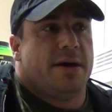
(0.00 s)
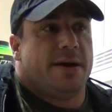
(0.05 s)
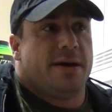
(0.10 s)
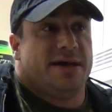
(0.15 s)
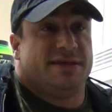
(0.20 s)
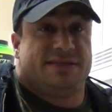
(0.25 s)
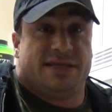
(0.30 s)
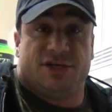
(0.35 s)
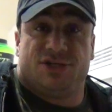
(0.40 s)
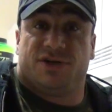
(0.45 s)

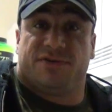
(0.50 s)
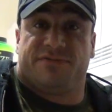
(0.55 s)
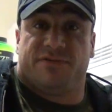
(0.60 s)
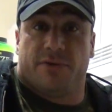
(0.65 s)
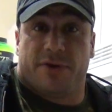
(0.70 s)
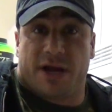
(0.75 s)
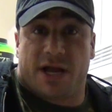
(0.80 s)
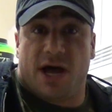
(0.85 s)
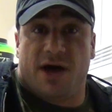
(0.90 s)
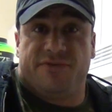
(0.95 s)
essential
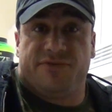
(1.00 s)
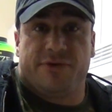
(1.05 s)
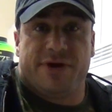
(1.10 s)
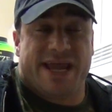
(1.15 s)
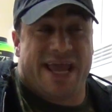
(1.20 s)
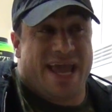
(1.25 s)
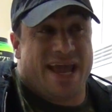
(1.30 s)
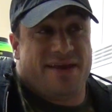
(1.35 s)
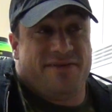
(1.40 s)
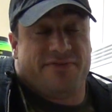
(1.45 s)
for
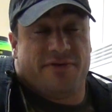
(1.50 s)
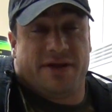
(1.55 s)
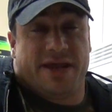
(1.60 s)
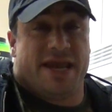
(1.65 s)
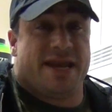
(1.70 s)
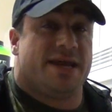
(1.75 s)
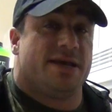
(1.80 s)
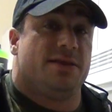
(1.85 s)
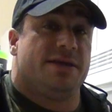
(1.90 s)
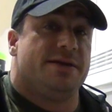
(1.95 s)
recovery and for
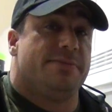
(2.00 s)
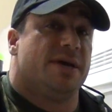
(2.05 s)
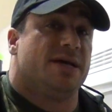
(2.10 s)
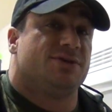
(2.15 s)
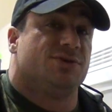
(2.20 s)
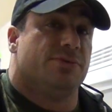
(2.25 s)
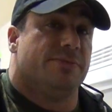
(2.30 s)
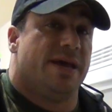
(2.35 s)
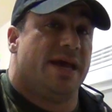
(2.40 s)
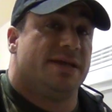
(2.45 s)
gaining lean
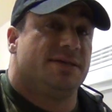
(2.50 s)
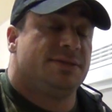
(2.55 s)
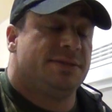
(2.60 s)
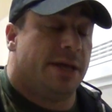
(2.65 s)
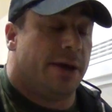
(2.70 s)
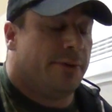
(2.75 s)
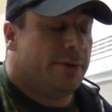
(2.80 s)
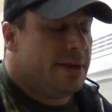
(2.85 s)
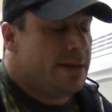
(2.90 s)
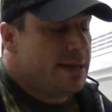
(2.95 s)
muscle mass.
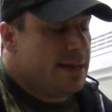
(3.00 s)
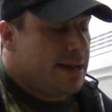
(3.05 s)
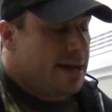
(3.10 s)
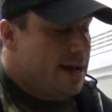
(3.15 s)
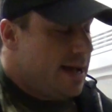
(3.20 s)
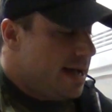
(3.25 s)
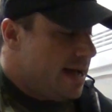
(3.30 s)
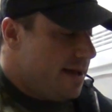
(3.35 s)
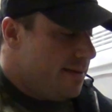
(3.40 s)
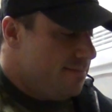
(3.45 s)
So
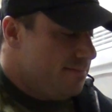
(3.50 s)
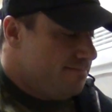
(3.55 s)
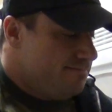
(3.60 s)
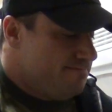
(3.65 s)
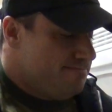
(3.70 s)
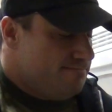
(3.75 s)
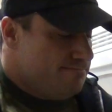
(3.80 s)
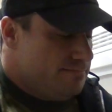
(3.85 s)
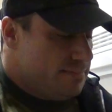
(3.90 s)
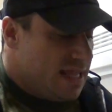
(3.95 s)

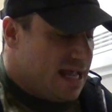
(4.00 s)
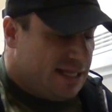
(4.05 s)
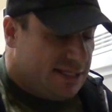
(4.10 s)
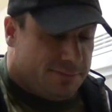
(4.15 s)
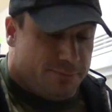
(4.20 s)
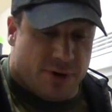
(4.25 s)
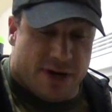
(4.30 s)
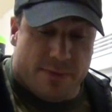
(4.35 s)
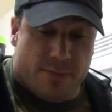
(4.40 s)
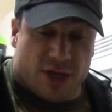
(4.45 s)

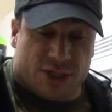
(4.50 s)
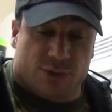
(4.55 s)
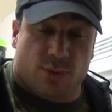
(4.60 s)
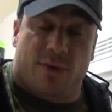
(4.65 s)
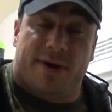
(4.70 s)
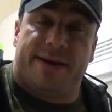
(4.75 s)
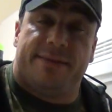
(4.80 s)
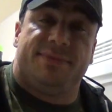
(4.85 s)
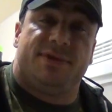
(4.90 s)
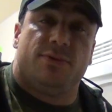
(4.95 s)
that's pretty much
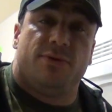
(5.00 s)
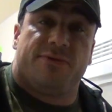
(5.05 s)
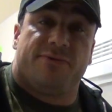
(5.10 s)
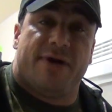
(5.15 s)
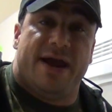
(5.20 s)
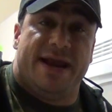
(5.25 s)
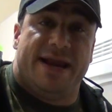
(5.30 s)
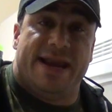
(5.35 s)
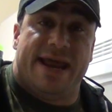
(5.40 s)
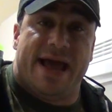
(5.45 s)
what I'm doing
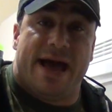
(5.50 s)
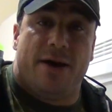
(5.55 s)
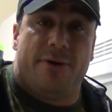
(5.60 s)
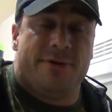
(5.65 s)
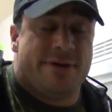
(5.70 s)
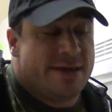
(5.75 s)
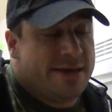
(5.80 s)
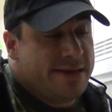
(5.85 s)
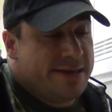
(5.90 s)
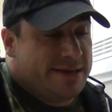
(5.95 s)
right
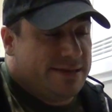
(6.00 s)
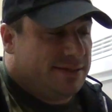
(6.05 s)
now.